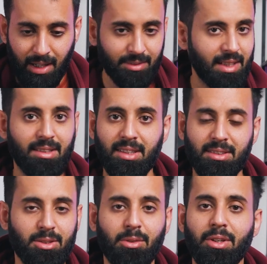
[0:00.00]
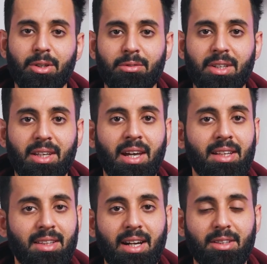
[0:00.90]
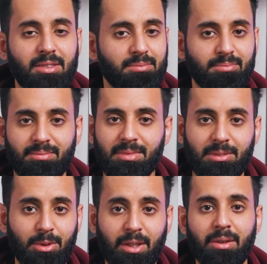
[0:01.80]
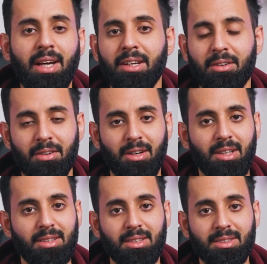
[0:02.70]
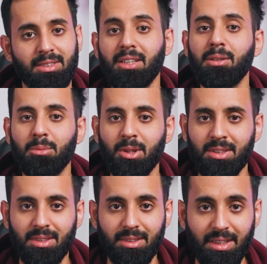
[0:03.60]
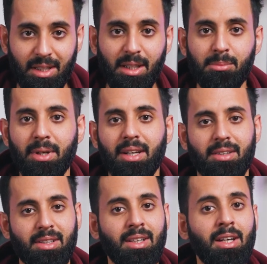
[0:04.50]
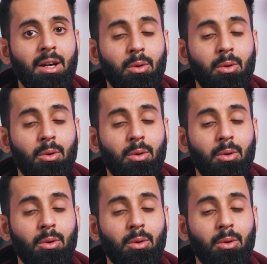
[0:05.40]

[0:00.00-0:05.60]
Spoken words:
I've said this over and over again that whether you like it or not, the single most deal breaker